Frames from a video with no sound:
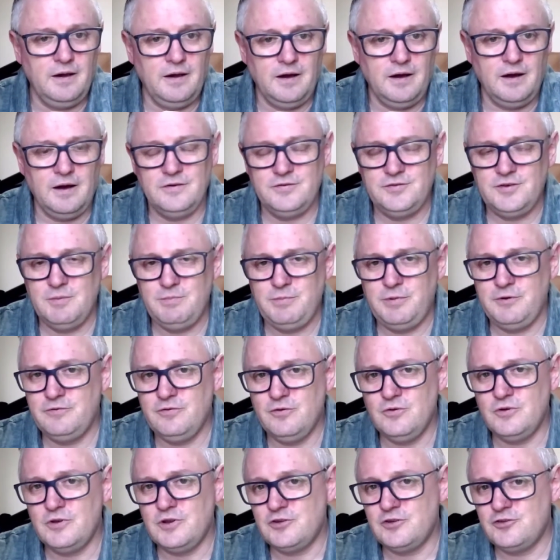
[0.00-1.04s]
I've said
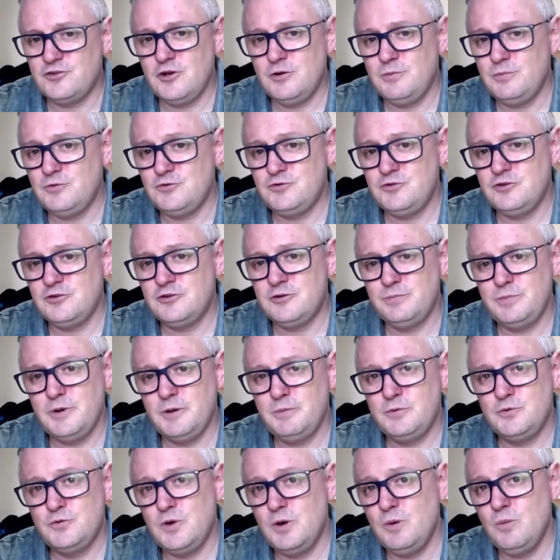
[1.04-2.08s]
before that sermons used to be
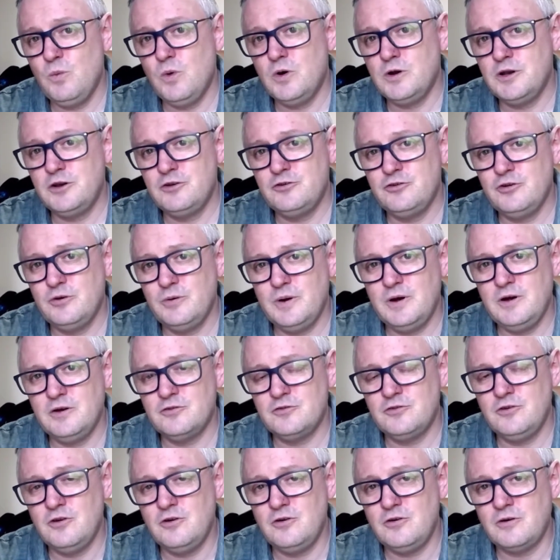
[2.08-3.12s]
between 1 and 2
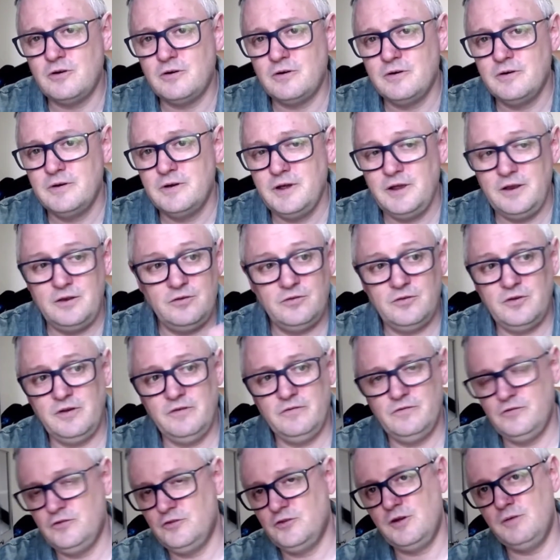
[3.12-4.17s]
hours long.
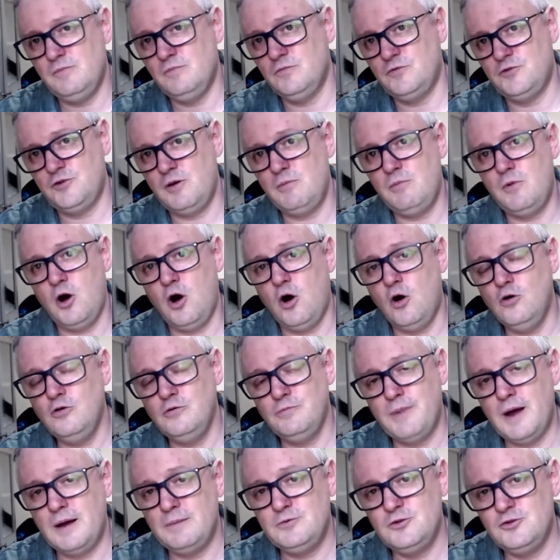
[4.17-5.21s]
In some
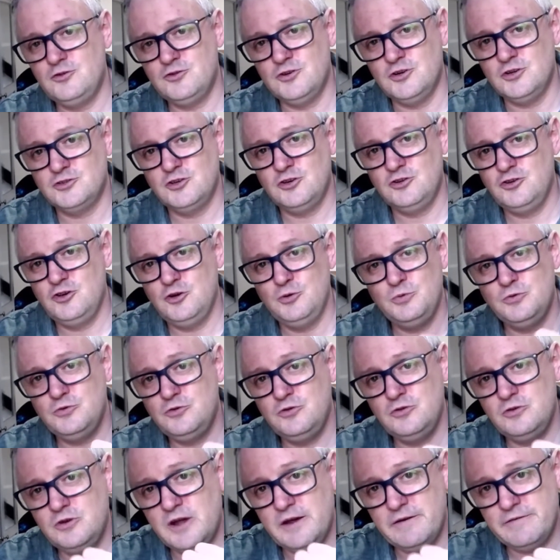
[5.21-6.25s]
old Baptist churches, you
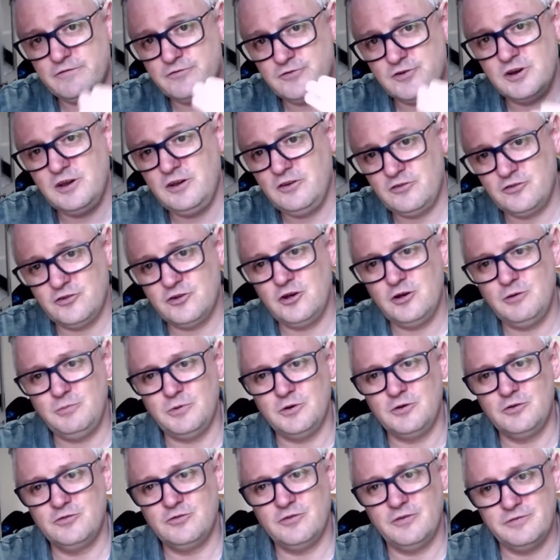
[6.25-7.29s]
would get 3
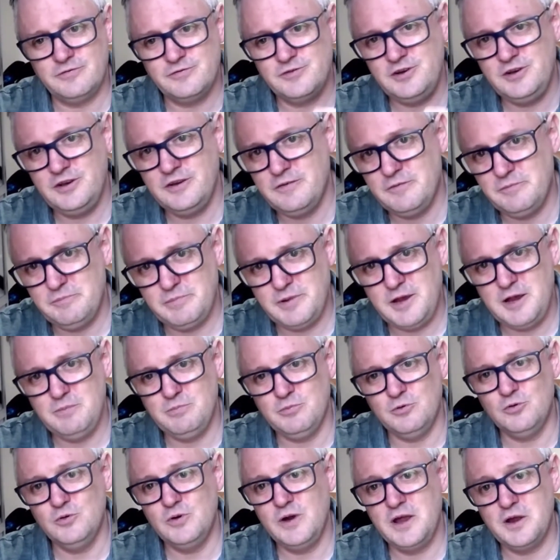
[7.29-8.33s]
sermons from 3 different
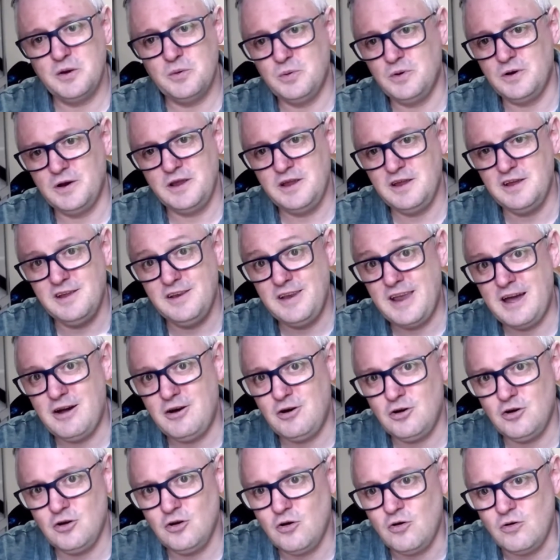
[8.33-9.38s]
people equally an
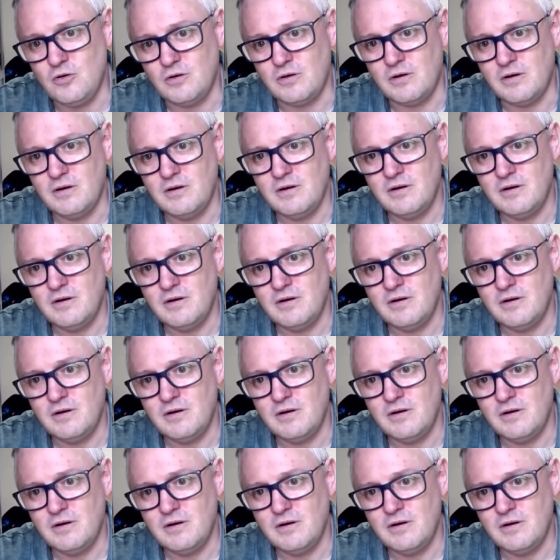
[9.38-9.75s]
hour long.